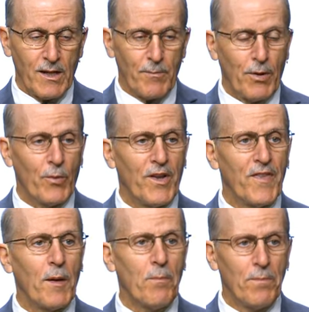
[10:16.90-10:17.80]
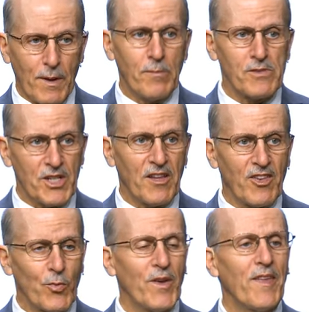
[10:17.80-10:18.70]
But when they bumped
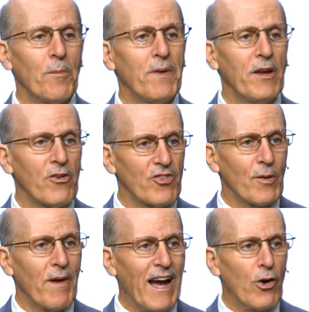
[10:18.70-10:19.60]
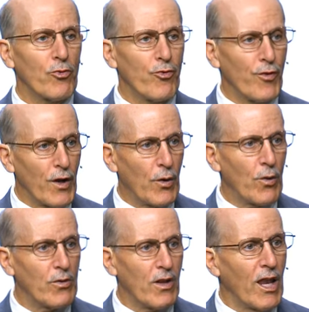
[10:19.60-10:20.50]
Jesus, when they pierced him,
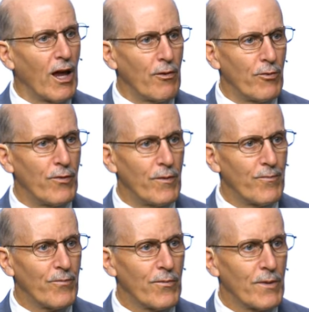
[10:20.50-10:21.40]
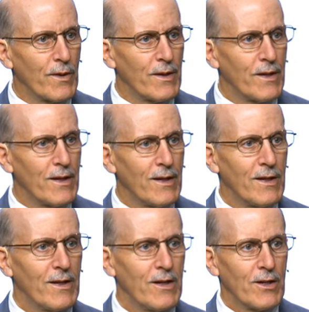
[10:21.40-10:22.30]
outflowed love.
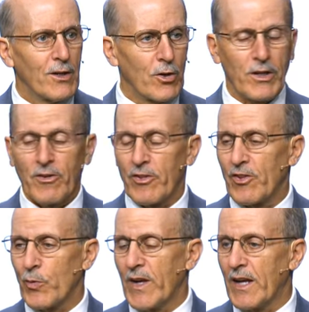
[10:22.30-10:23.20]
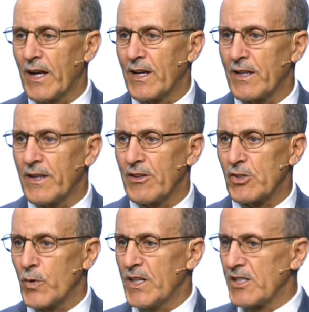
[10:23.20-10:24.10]
Earlier this week, I cut down a
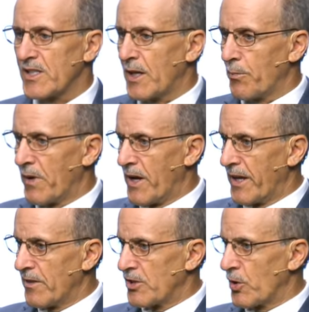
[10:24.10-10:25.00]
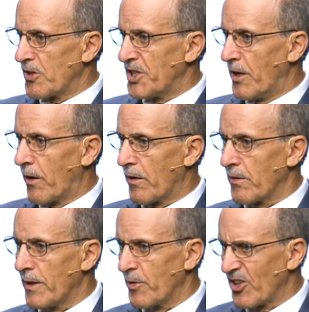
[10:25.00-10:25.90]
tree just out behind the church here.
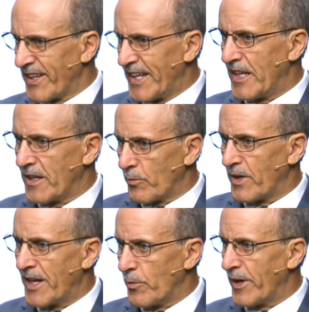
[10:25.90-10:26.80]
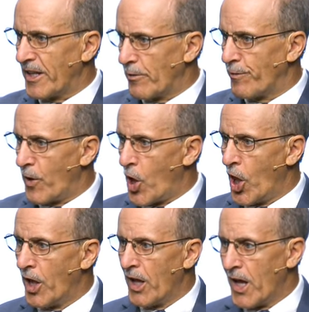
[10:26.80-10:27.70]
It was leaning and getting ready to
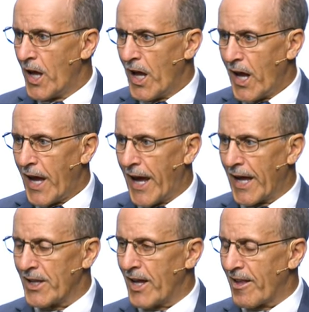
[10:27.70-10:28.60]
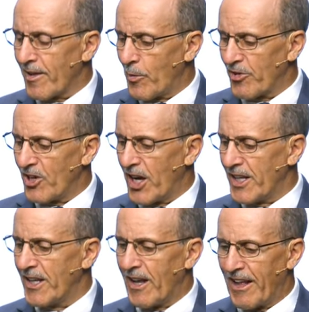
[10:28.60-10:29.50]
fall. And as I was
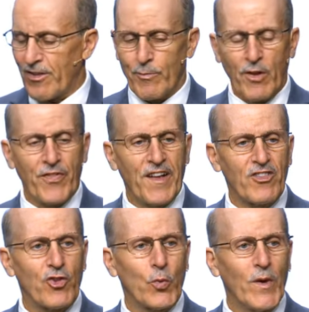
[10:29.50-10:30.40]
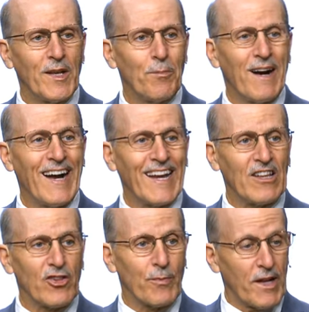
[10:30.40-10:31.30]
cutting, I smelt that sweet
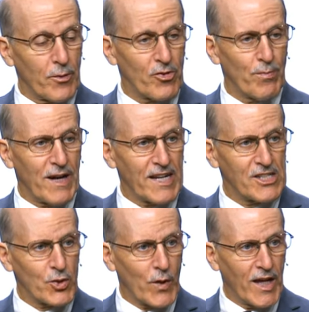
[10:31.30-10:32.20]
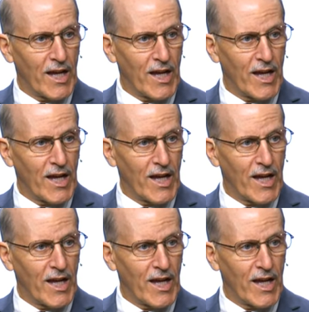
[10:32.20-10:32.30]
pine smell. It was a pine tree.